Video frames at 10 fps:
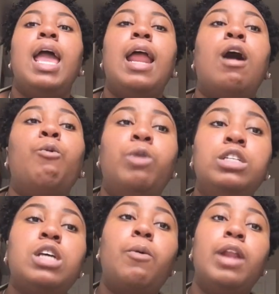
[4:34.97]
And I
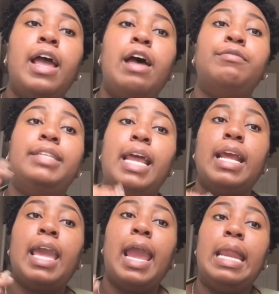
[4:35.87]
wish I would have
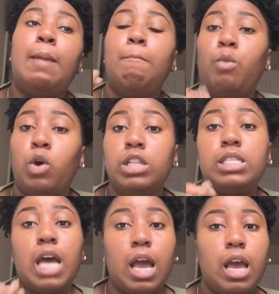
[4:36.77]
dedicated more
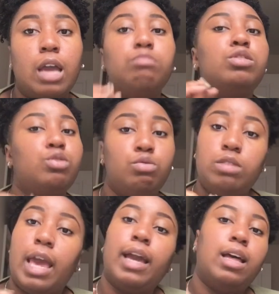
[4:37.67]
time to
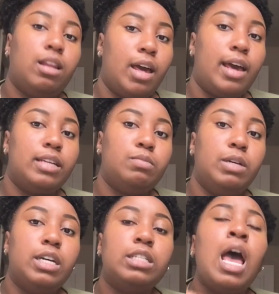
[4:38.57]
that class,
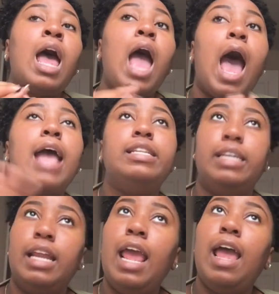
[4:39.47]
because I
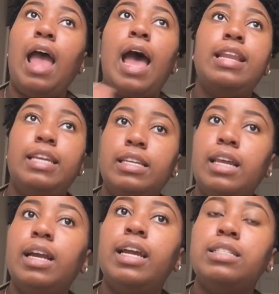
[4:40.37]
did
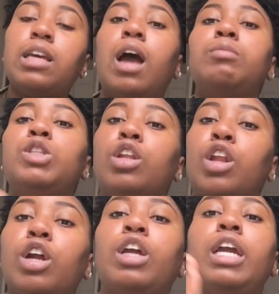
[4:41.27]
dedicate time to
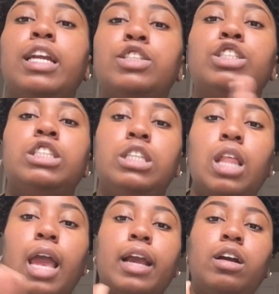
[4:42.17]
learn
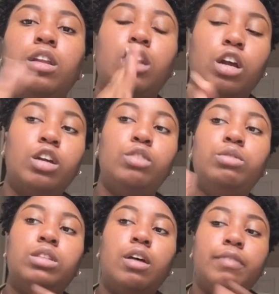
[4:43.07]
new
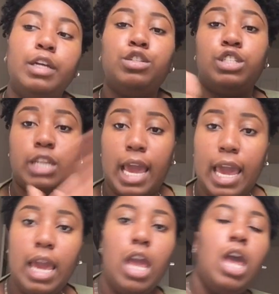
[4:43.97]
stuff each
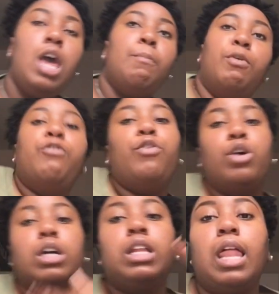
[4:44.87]
day
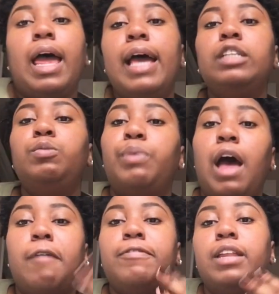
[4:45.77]
before class, but
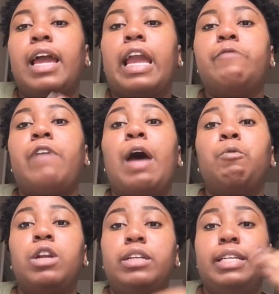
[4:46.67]
I feel like if I
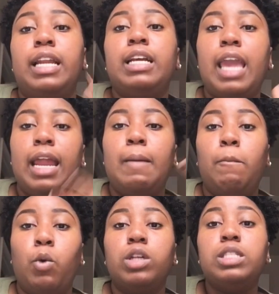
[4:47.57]
would have dedicated
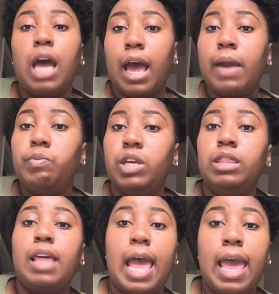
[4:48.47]
more time
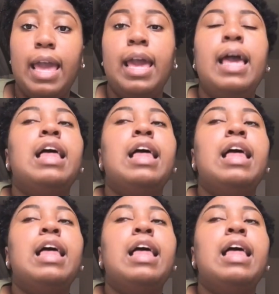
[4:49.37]
than that,